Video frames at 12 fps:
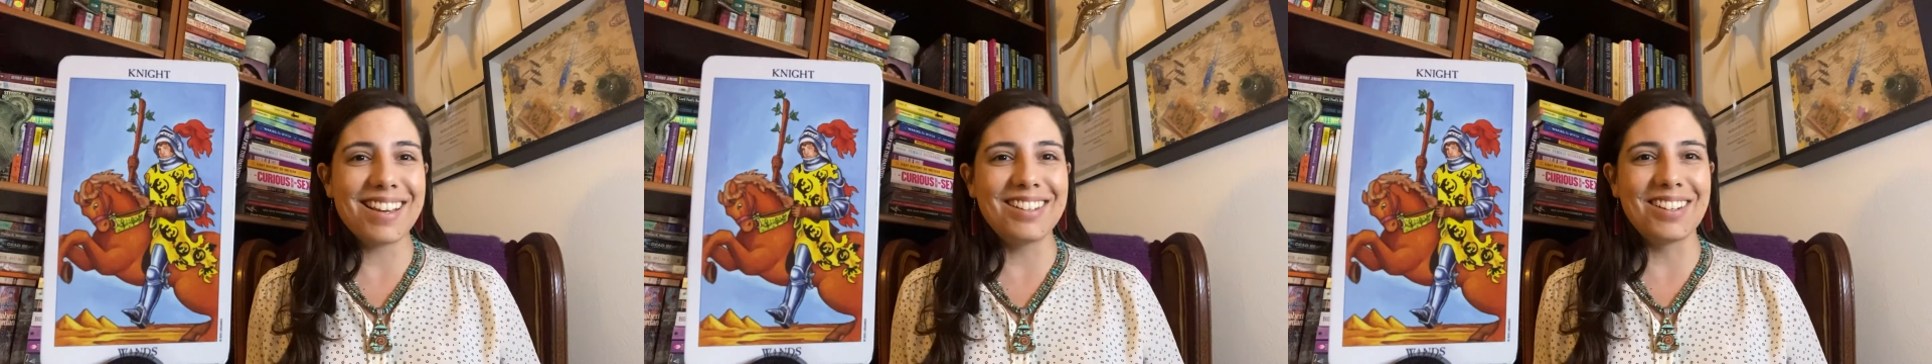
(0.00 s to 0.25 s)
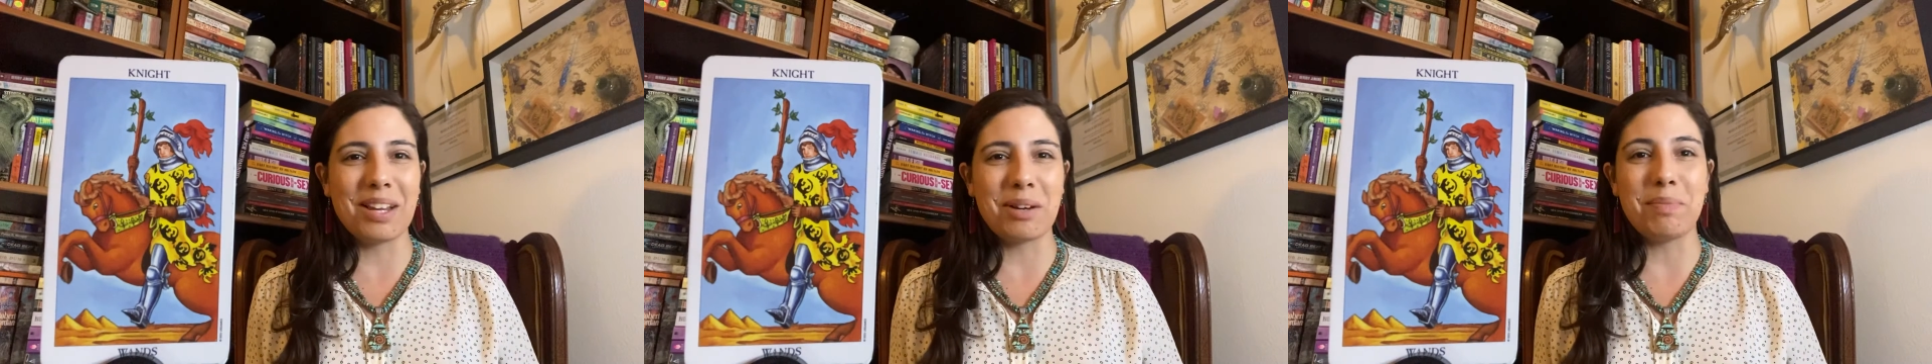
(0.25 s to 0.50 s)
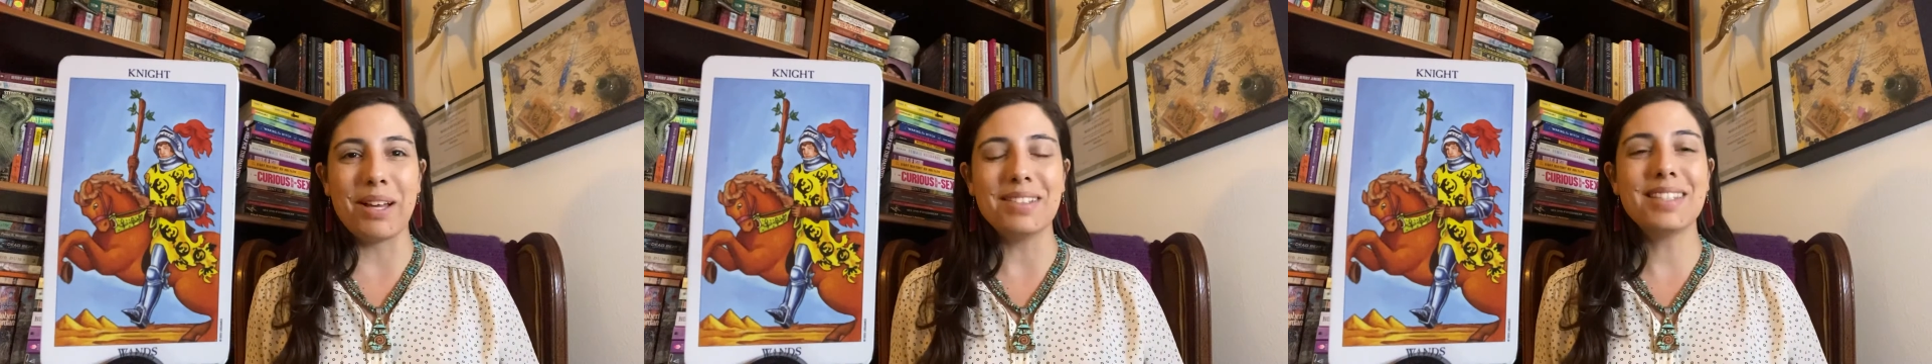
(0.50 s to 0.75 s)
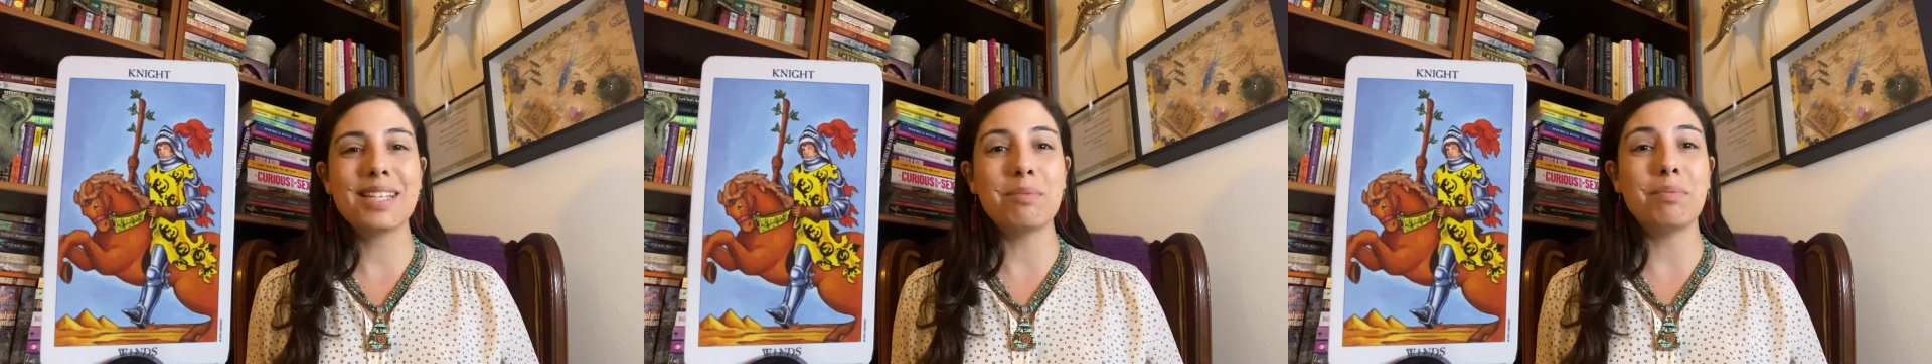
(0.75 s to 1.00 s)
under their
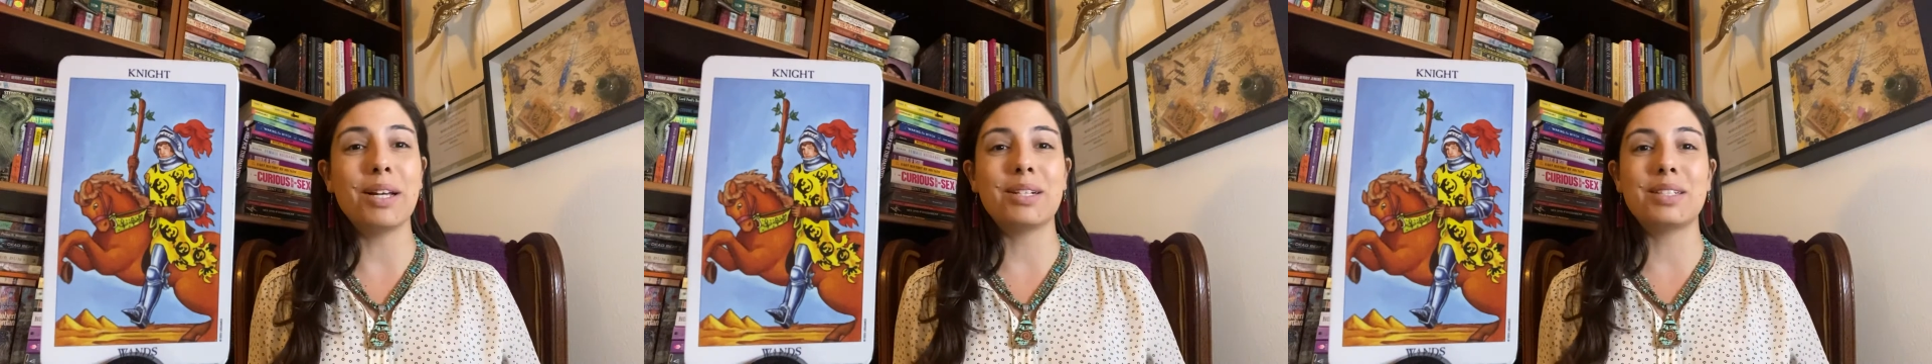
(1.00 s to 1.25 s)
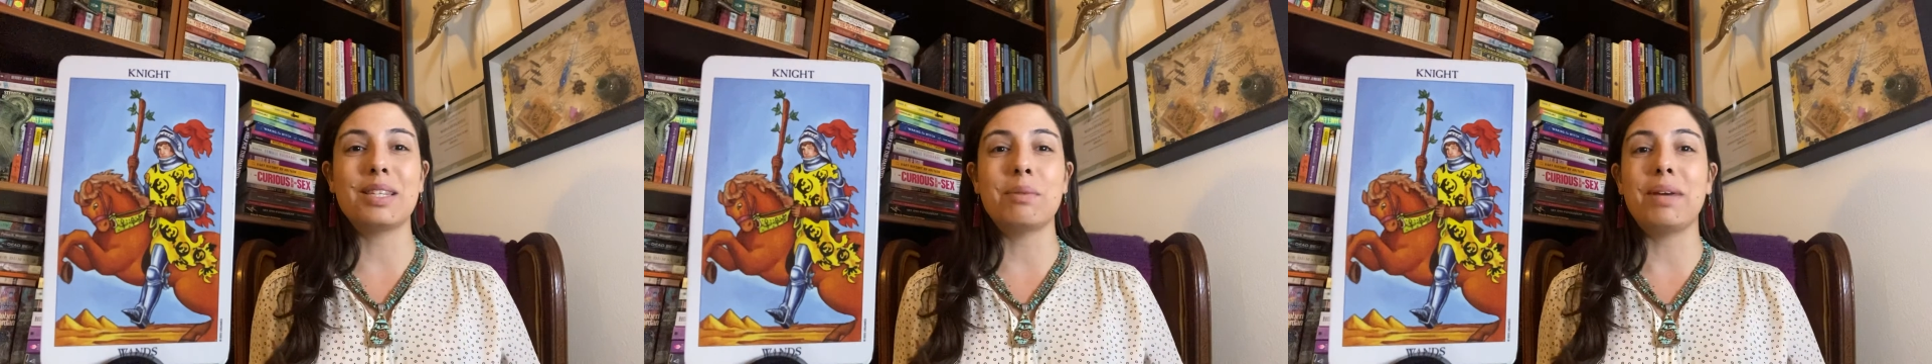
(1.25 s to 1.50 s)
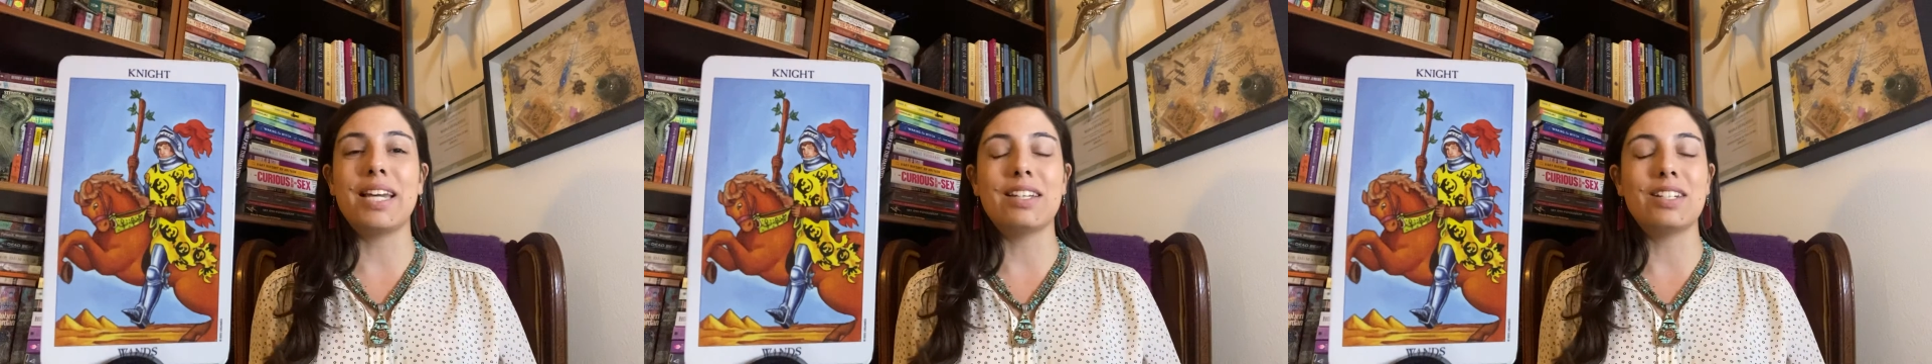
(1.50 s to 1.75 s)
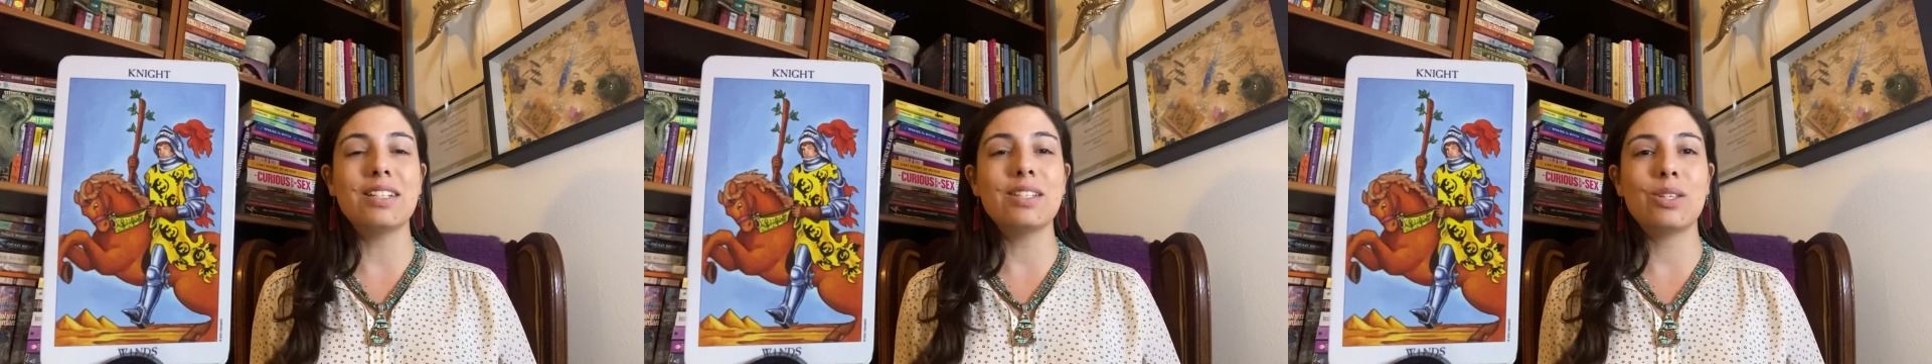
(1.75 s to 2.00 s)
belts compared to the
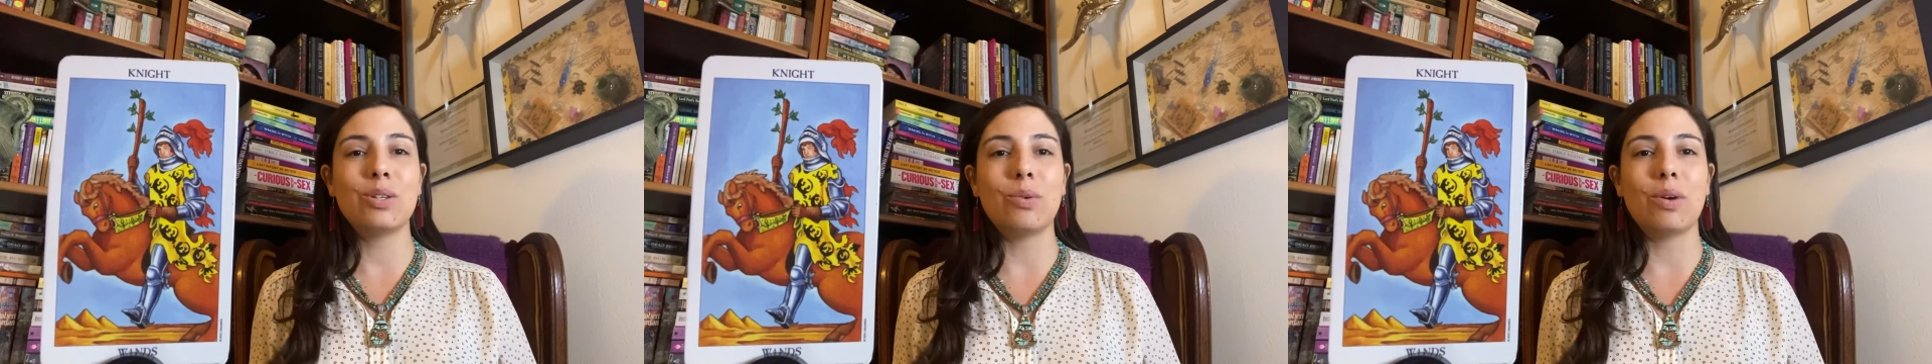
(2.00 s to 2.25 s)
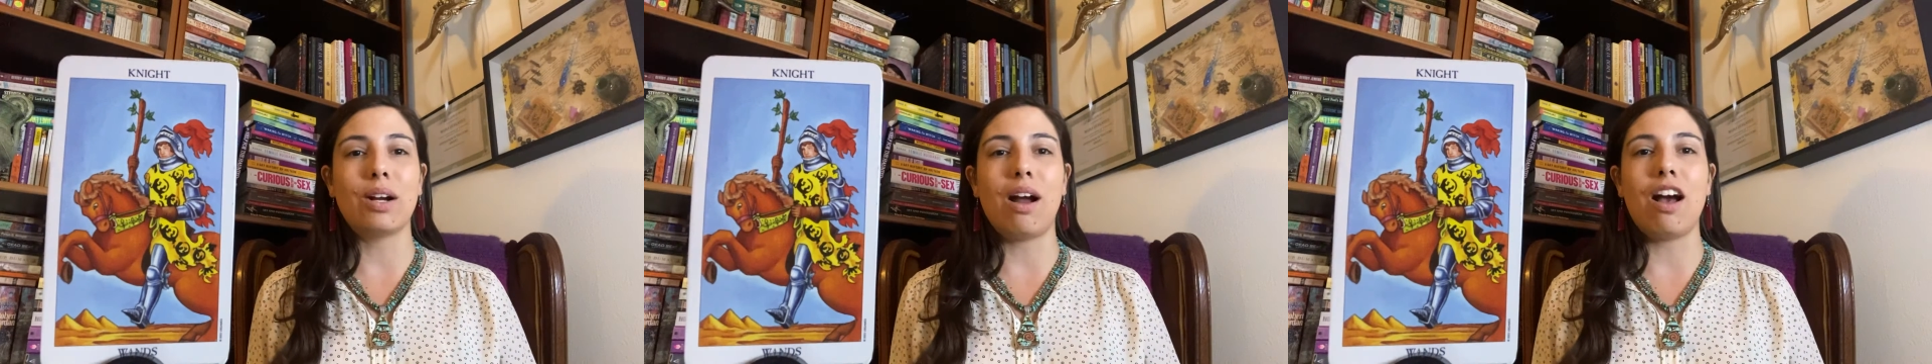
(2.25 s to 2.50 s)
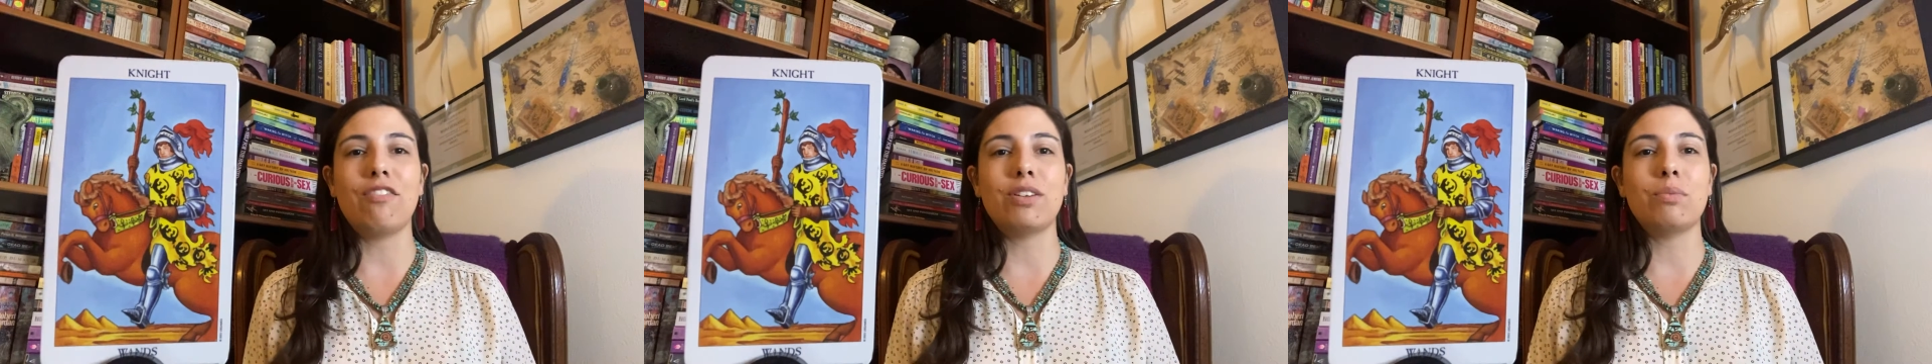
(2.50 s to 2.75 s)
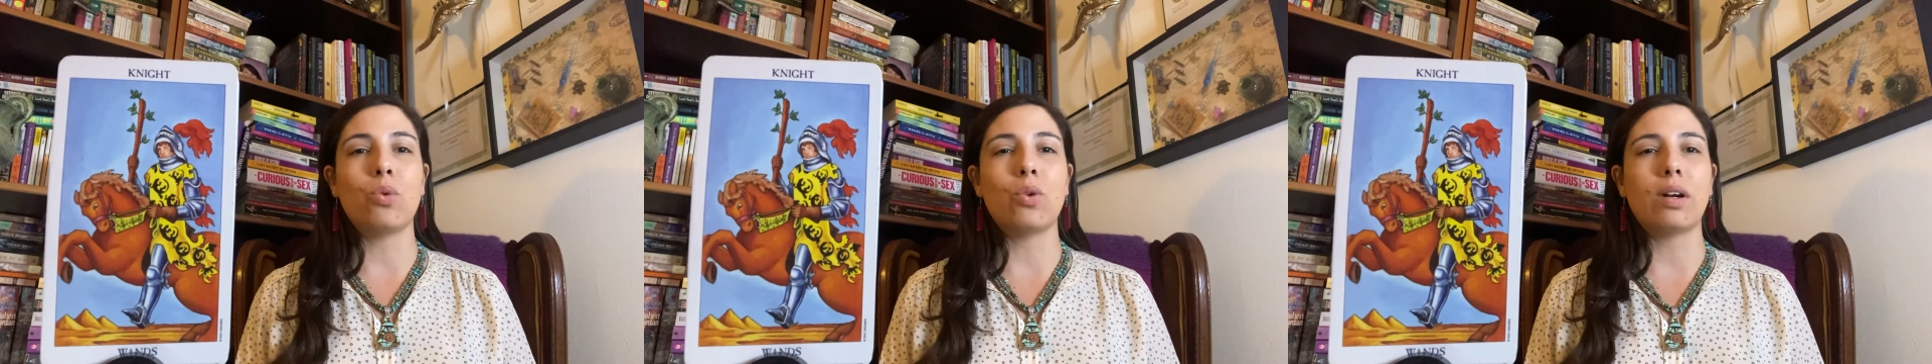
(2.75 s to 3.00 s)
pages, who are often
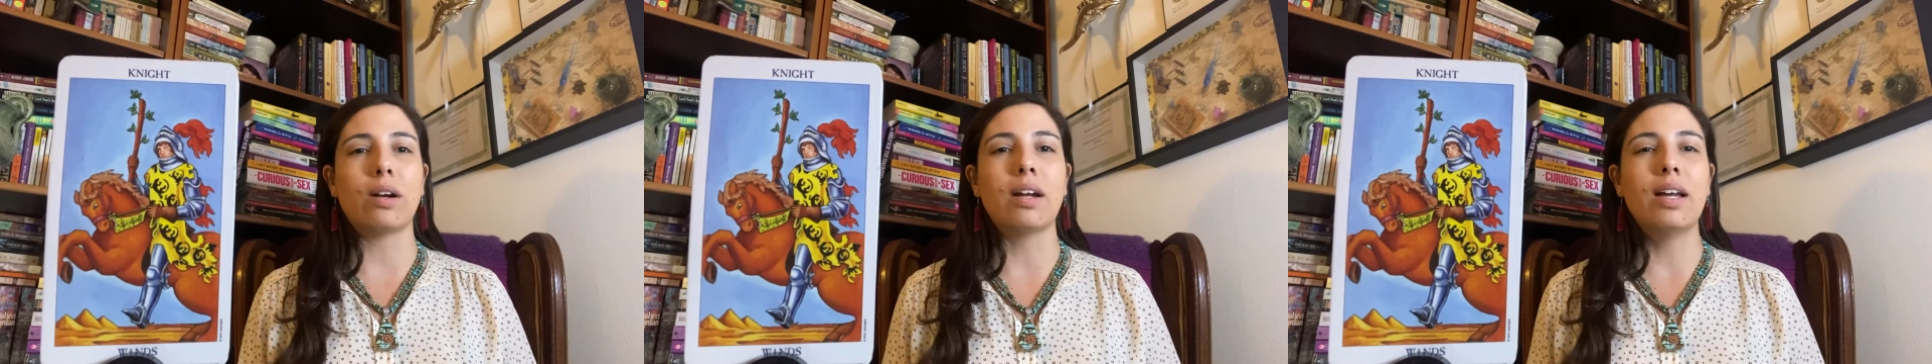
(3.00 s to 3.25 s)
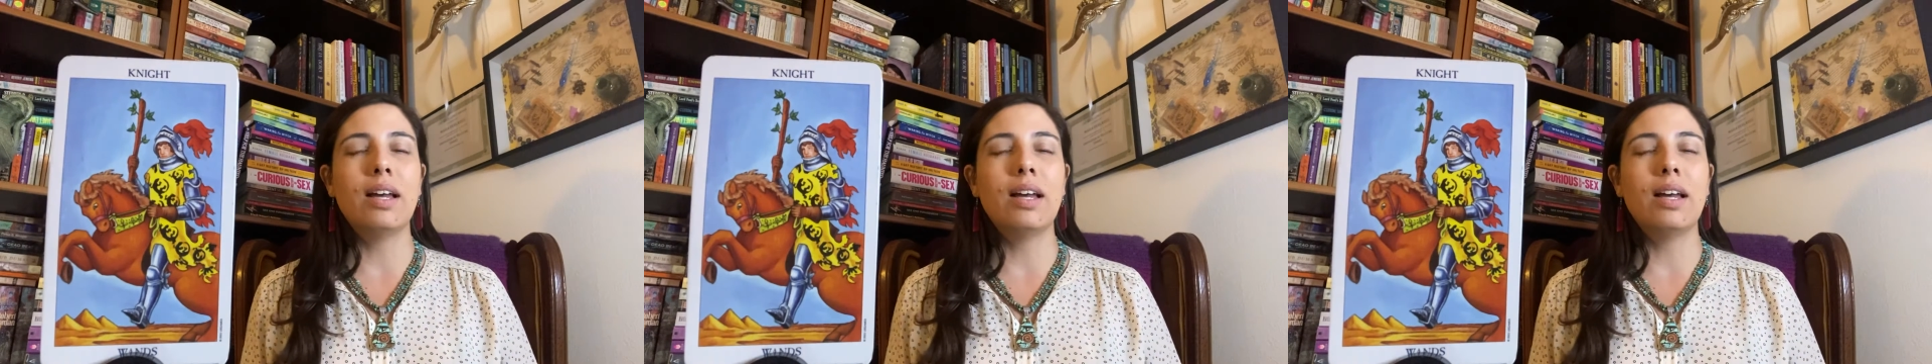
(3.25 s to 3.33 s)
more